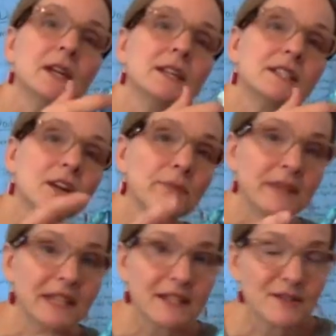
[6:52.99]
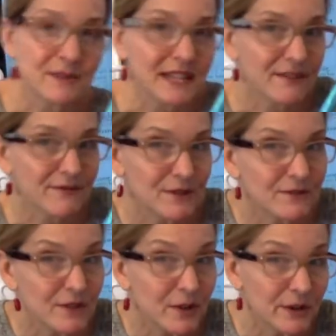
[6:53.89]
Tell me next week if you
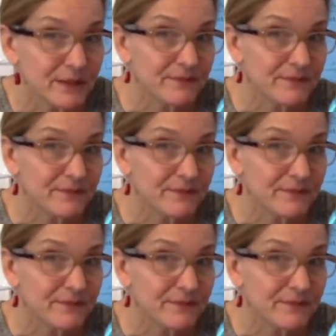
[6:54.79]
know it.